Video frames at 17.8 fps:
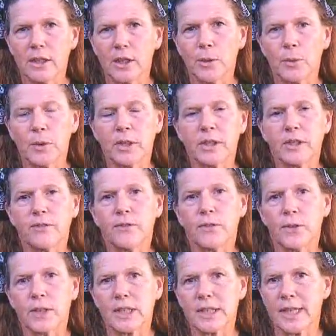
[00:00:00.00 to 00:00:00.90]
You wouldn't,
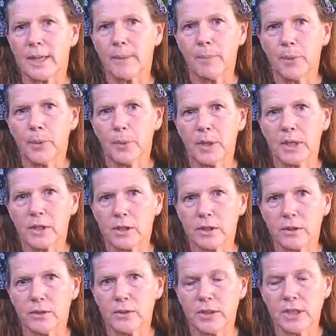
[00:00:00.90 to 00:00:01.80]
for example,
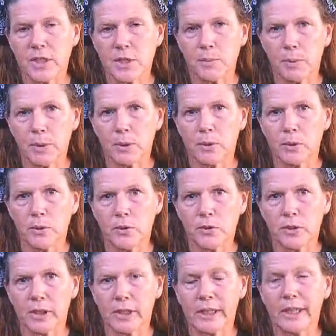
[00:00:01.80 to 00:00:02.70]
want to dispose